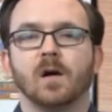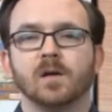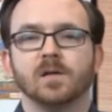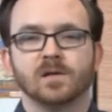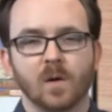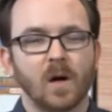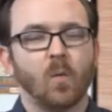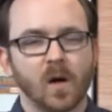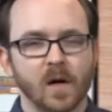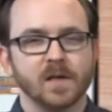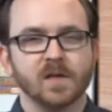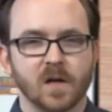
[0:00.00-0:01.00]
So I
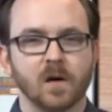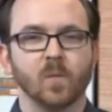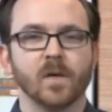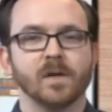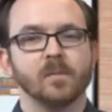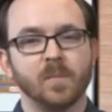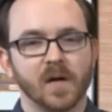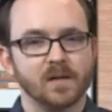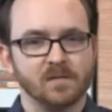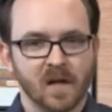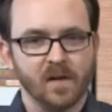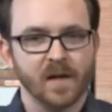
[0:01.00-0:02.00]
wanted to start with it,
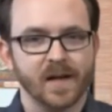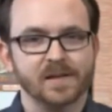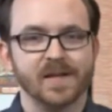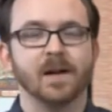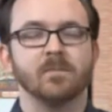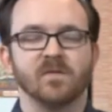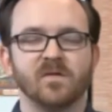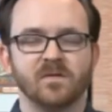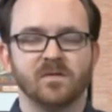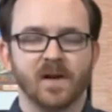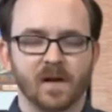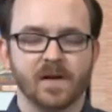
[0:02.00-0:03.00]
but nonetheless, I'm
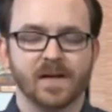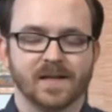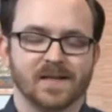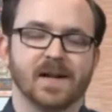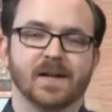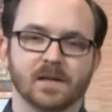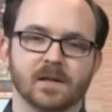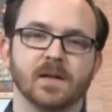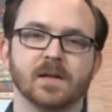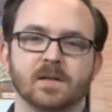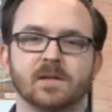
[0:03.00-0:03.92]
very excited to